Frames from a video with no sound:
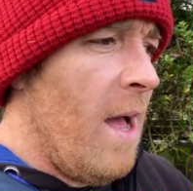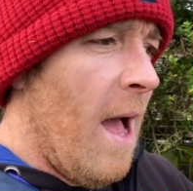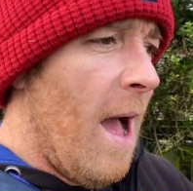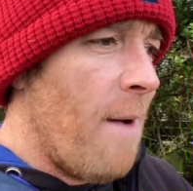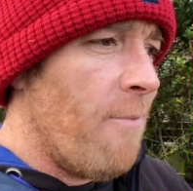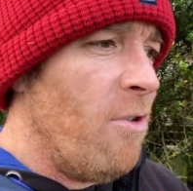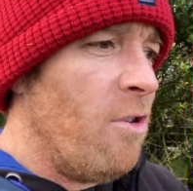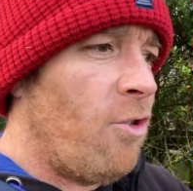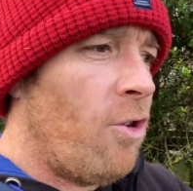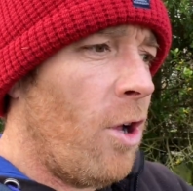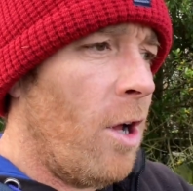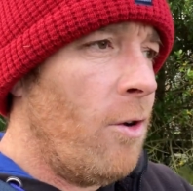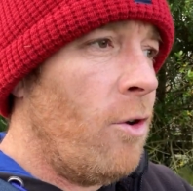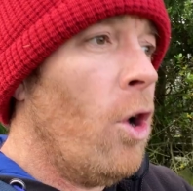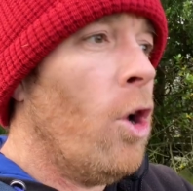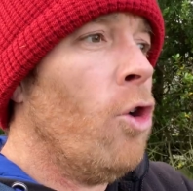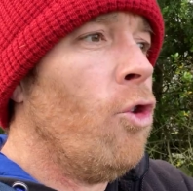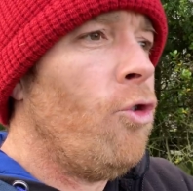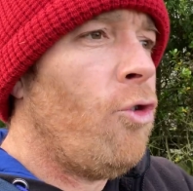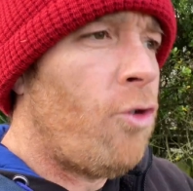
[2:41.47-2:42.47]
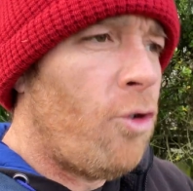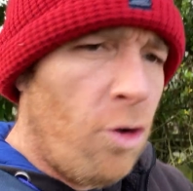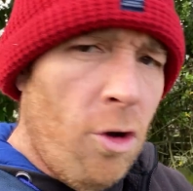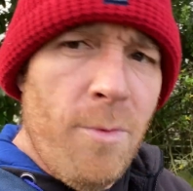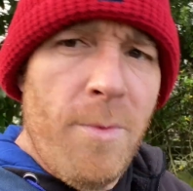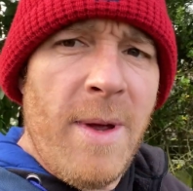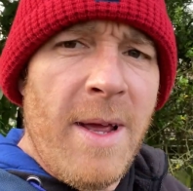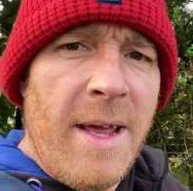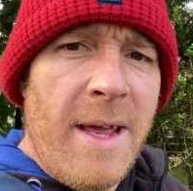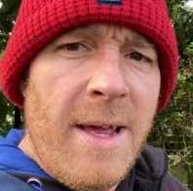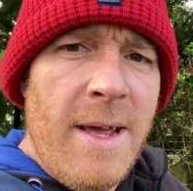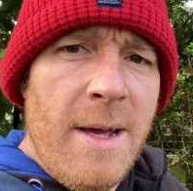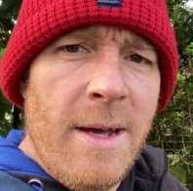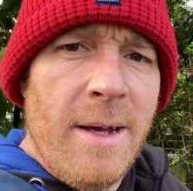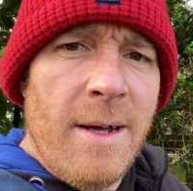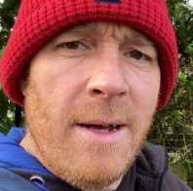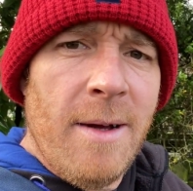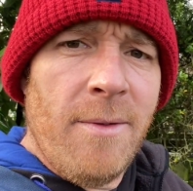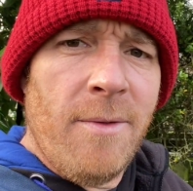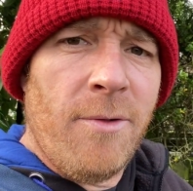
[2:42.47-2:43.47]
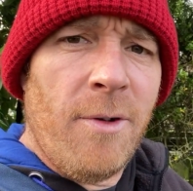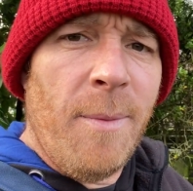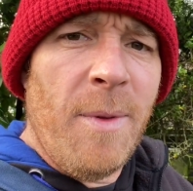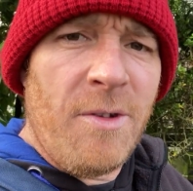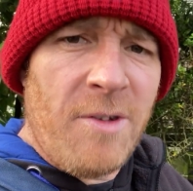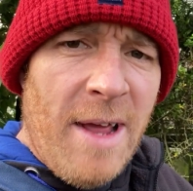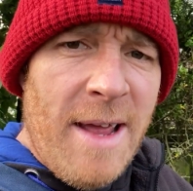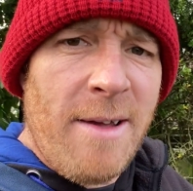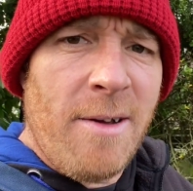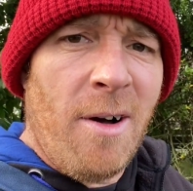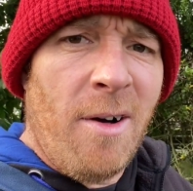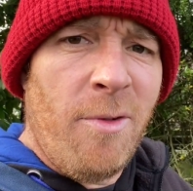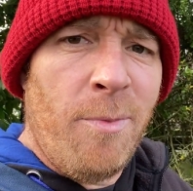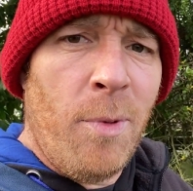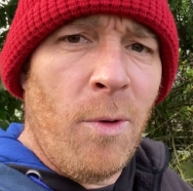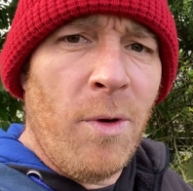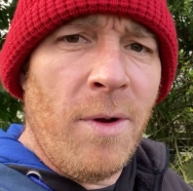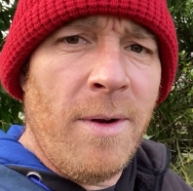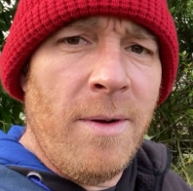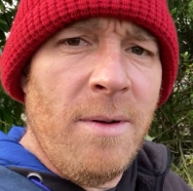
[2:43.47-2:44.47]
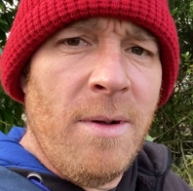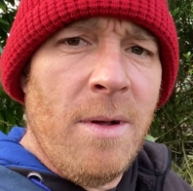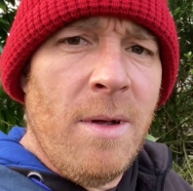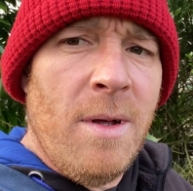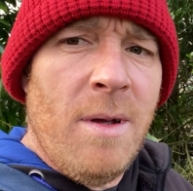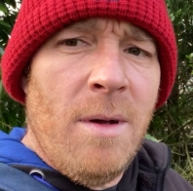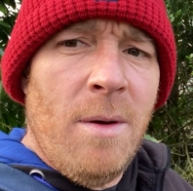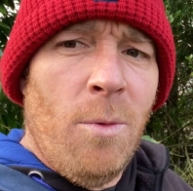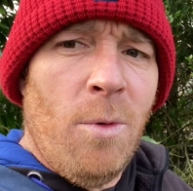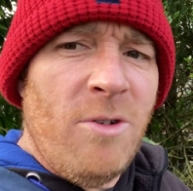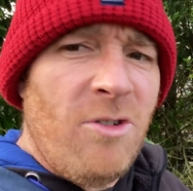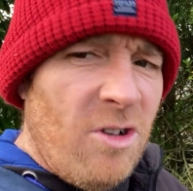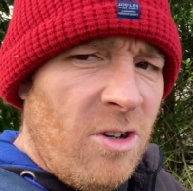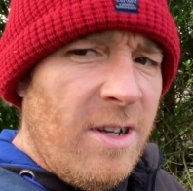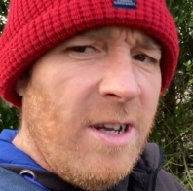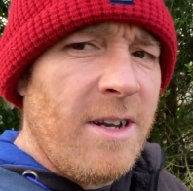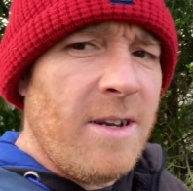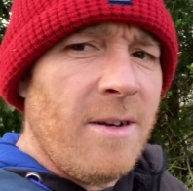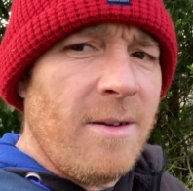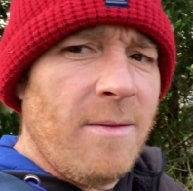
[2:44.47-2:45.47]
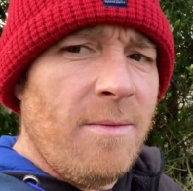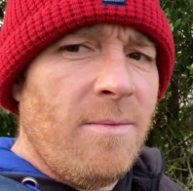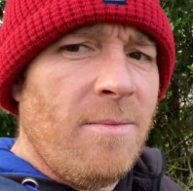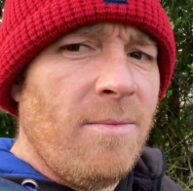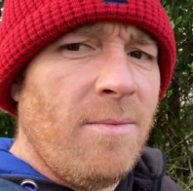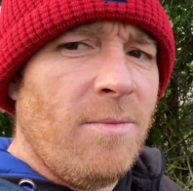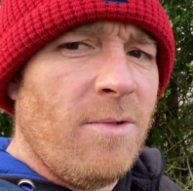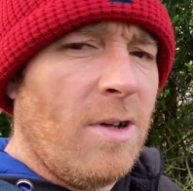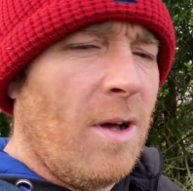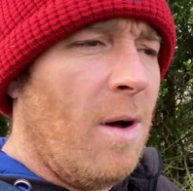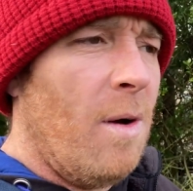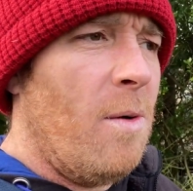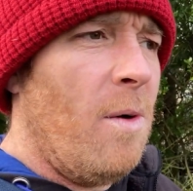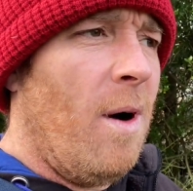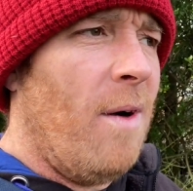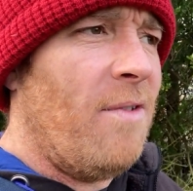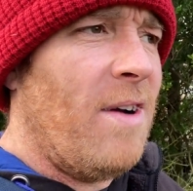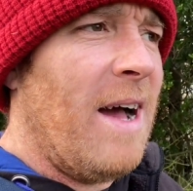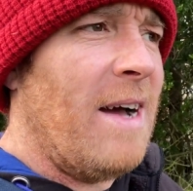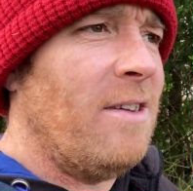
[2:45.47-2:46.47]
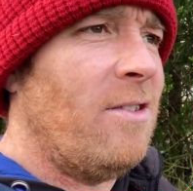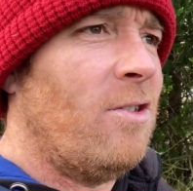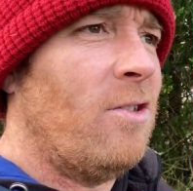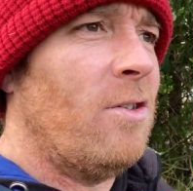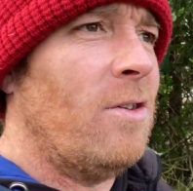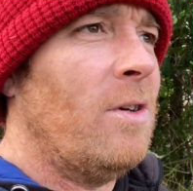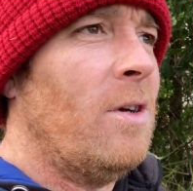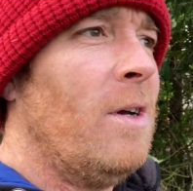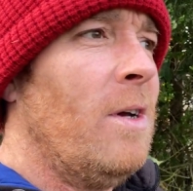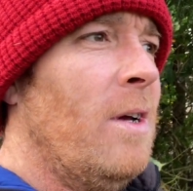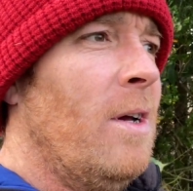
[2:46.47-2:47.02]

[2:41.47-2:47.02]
and returned to me from the takeoff point which it didn't. So I've had to